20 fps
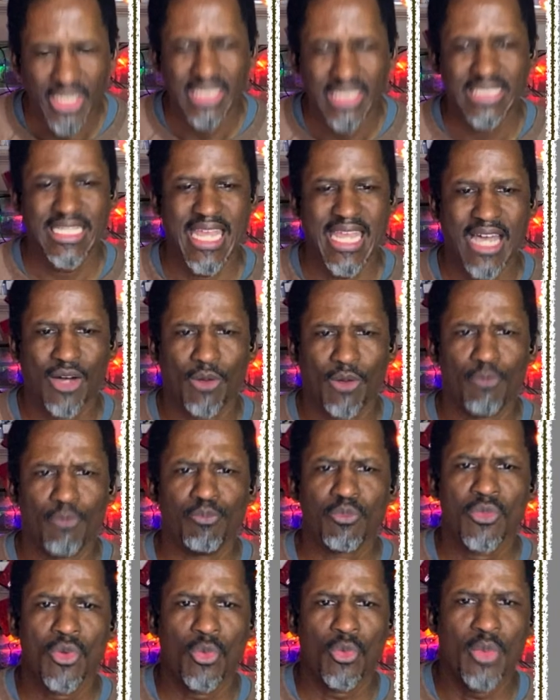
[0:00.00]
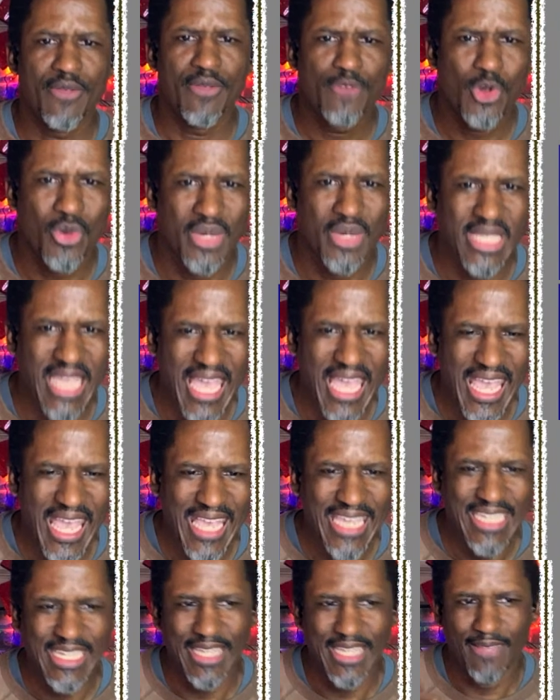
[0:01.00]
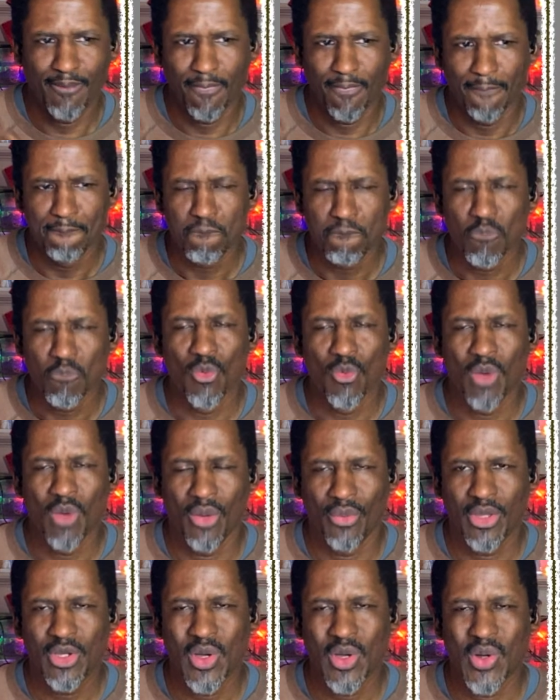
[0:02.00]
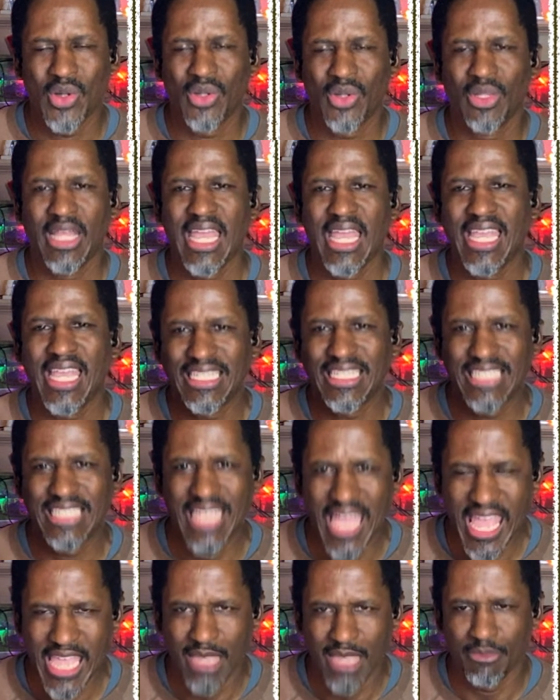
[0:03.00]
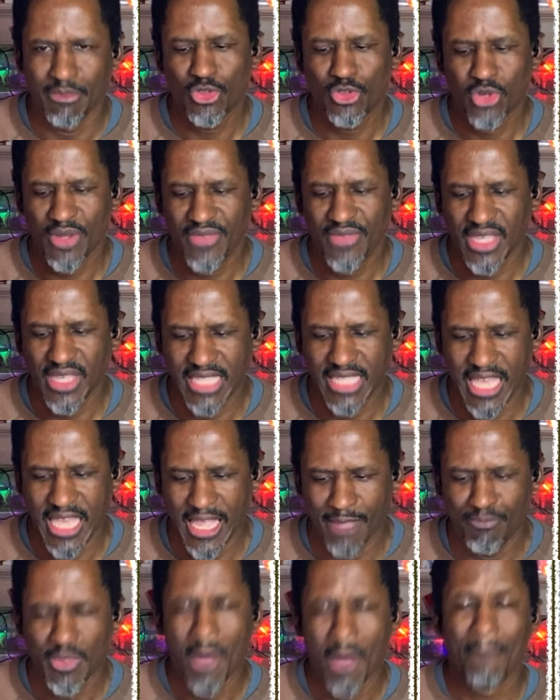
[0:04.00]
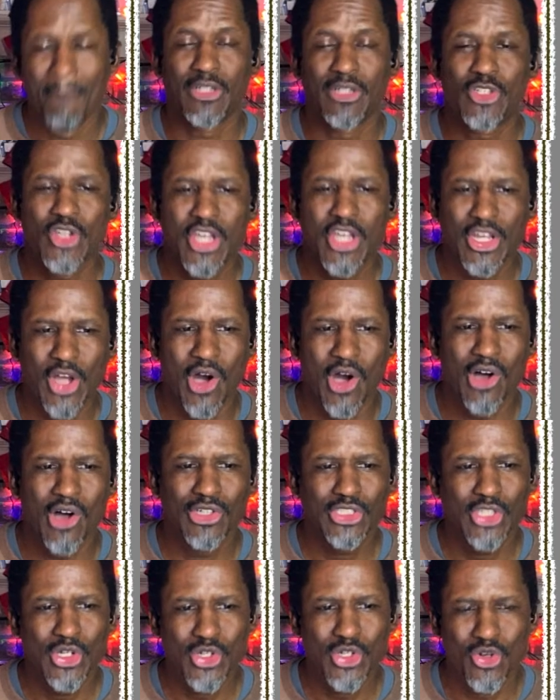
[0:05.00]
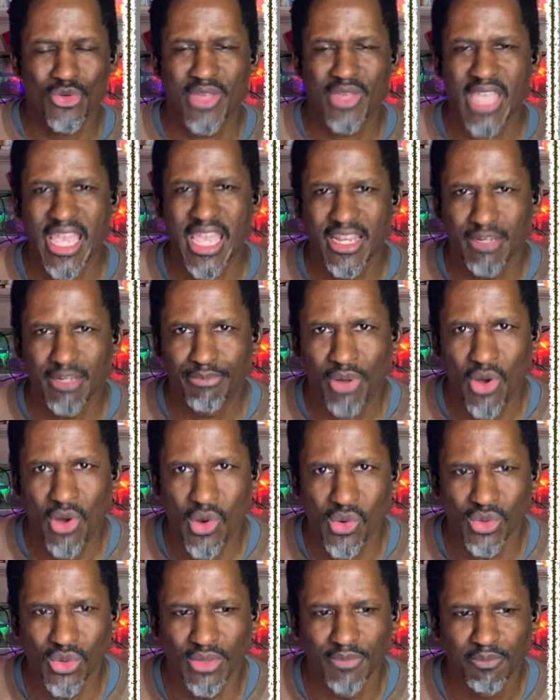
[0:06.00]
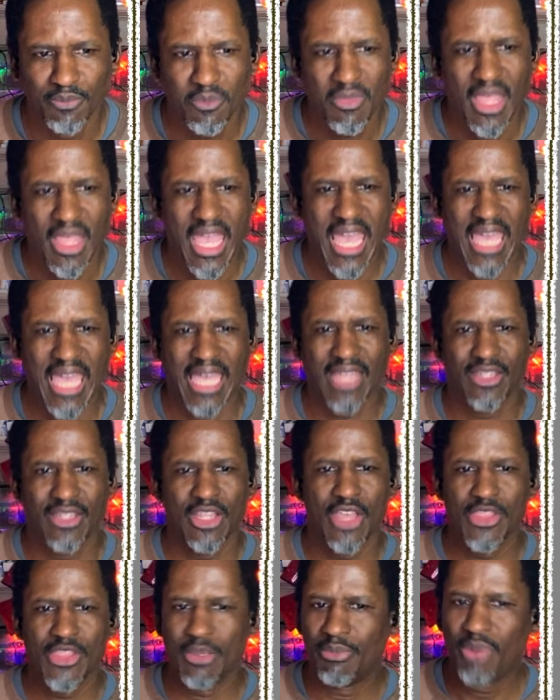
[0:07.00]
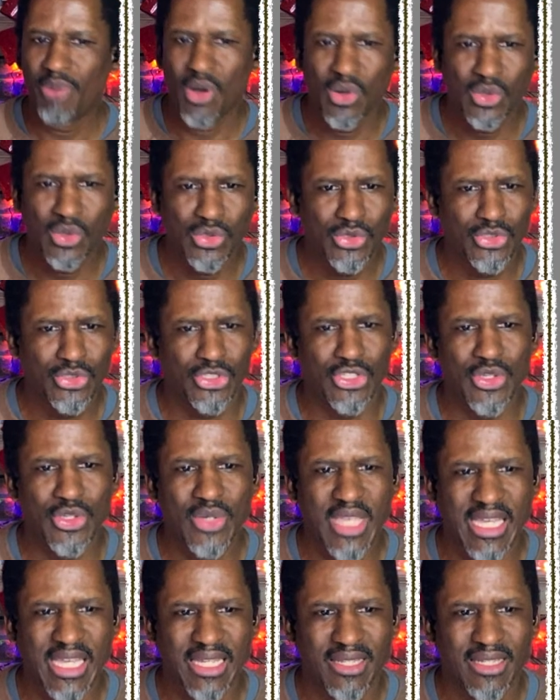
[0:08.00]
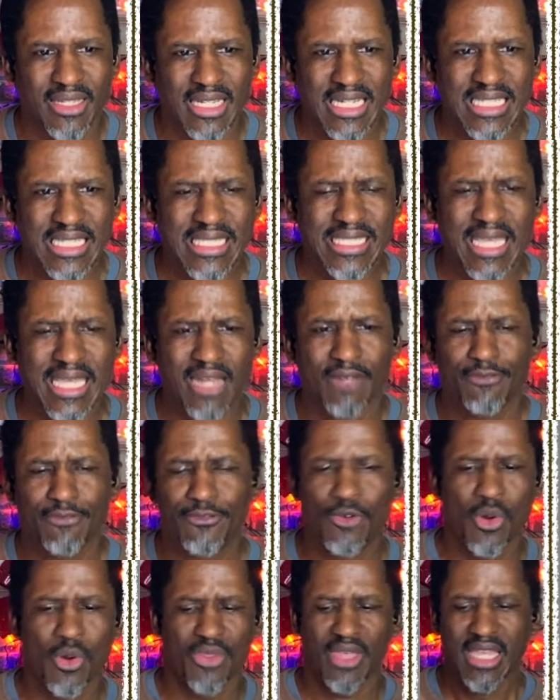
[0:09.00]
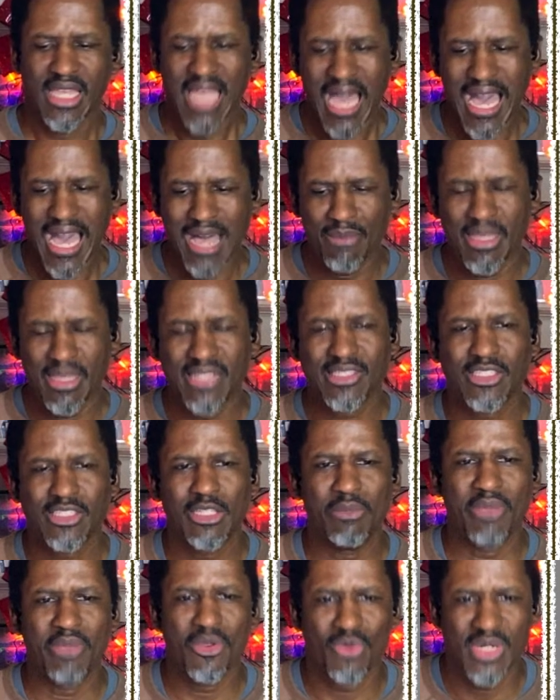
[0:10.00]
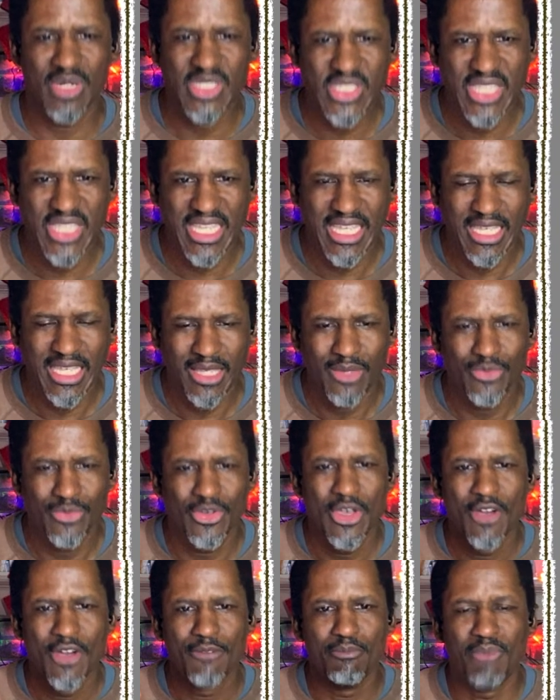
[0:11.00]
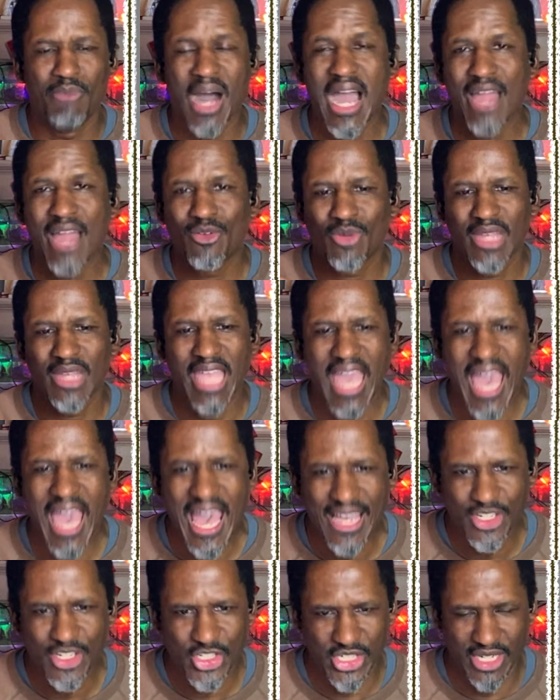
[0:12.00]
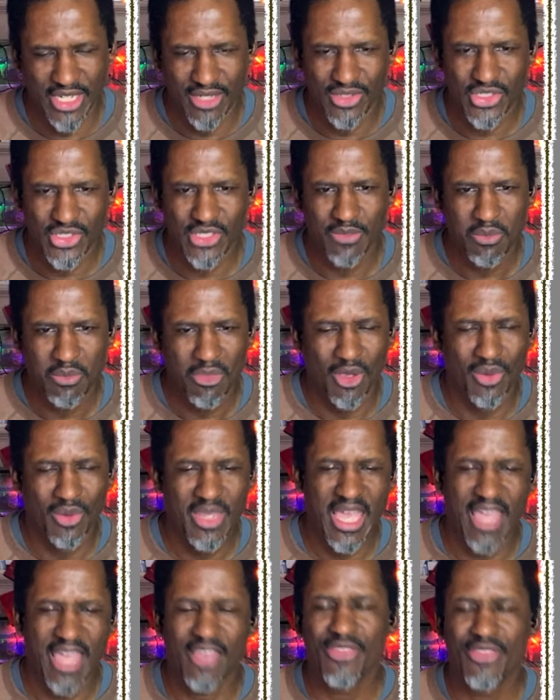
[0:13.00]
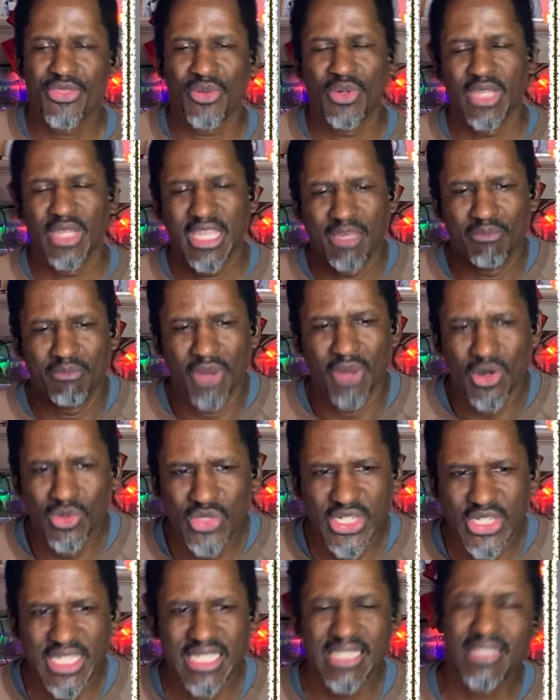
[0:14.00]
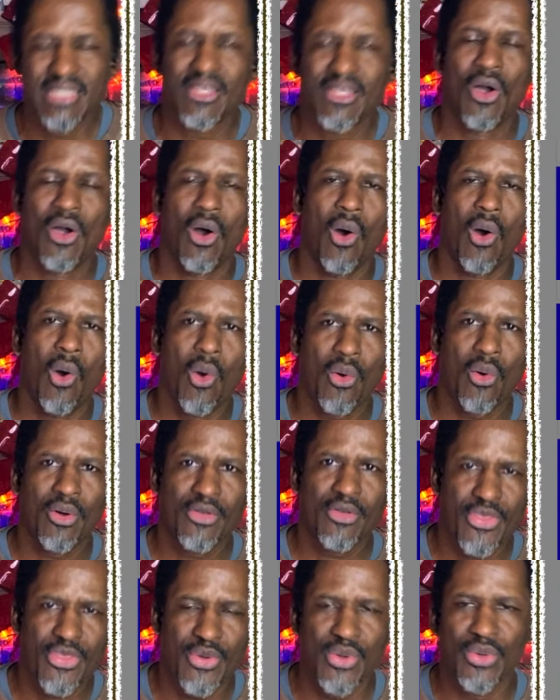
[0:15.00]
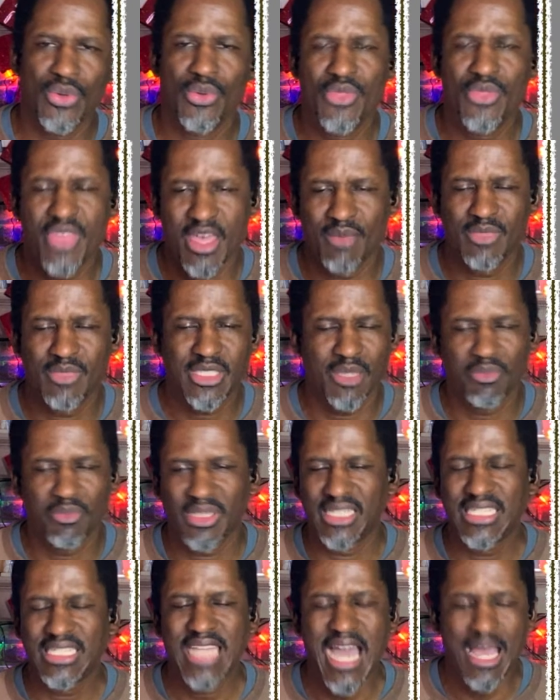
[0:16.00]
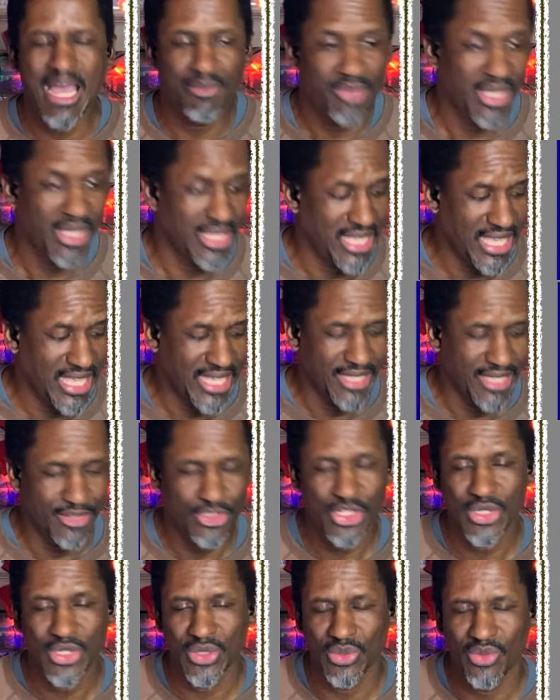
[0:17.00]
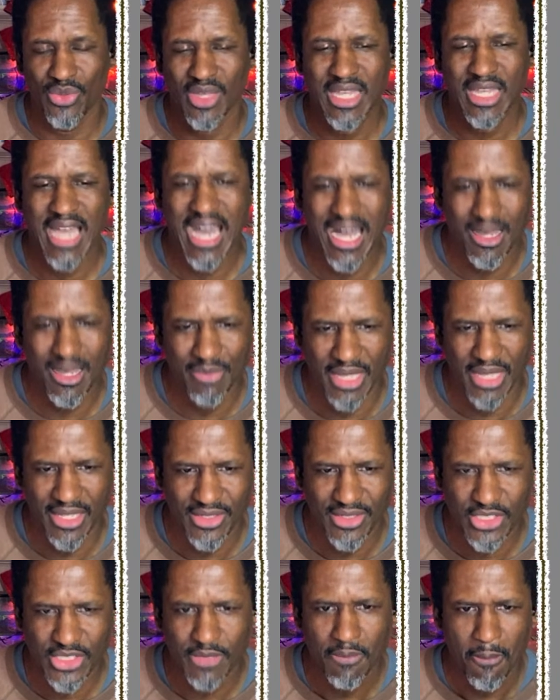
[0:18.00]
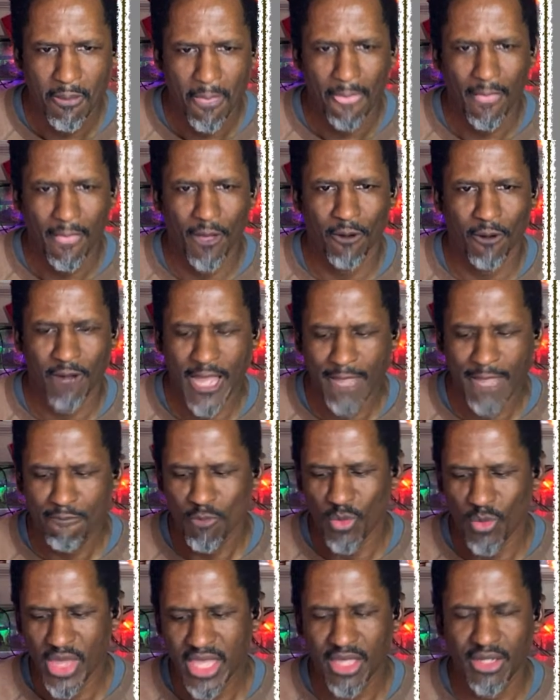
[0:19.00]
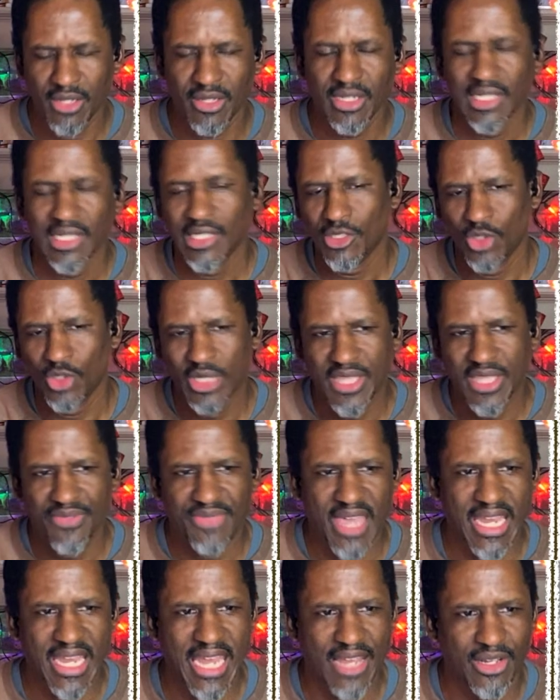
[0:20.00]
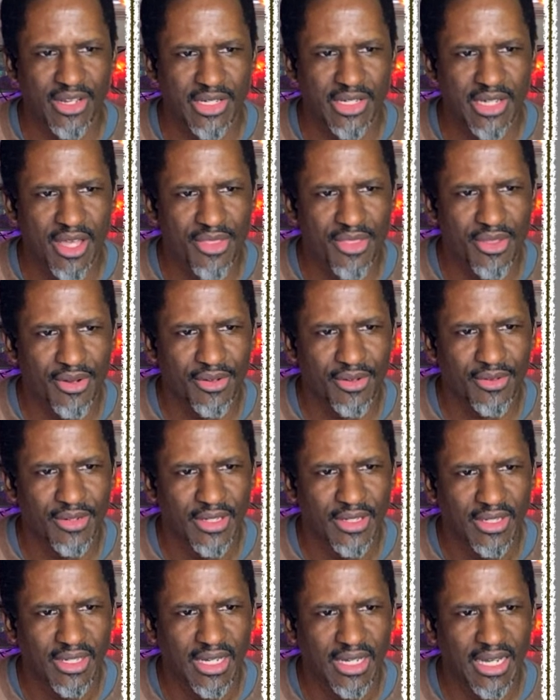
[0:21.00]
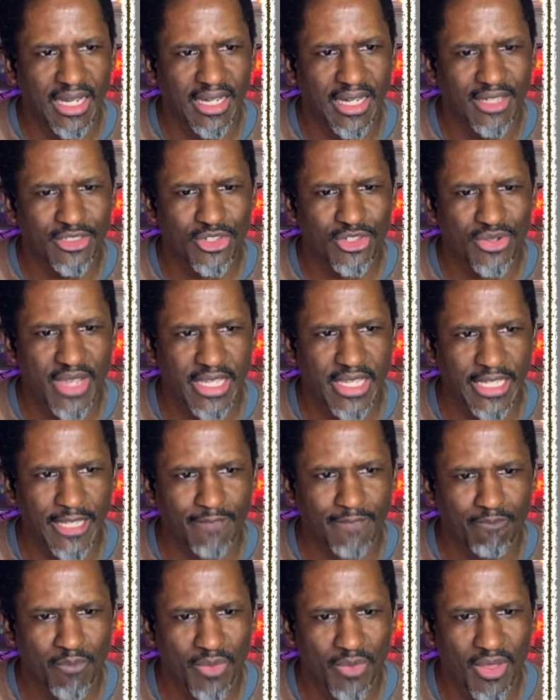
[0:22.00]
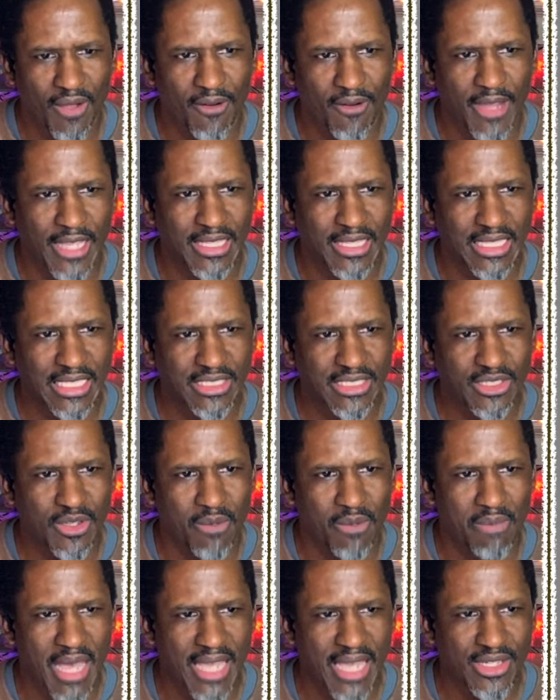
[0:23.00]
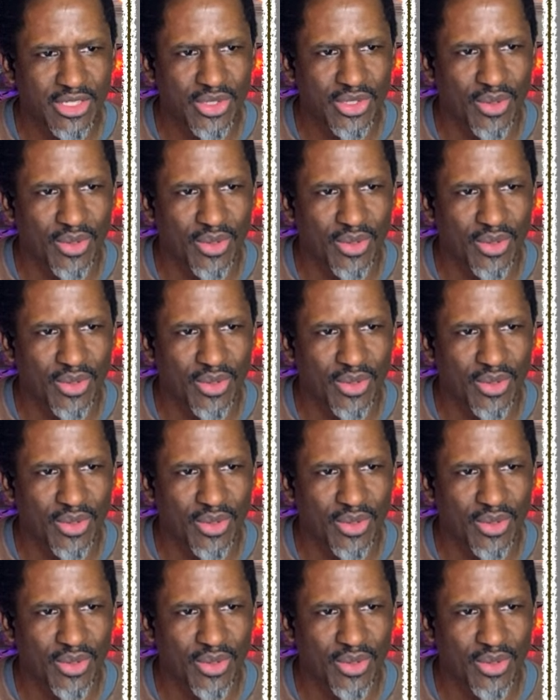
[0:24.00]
Now, we've created what we call a game, a trivia game, but you can also create a poll. And the polls you can set up for the comments to be received by reactions, okay, through emojis or through them simply typing into the comments. All right, we can look at that at another training. All right, let's go back to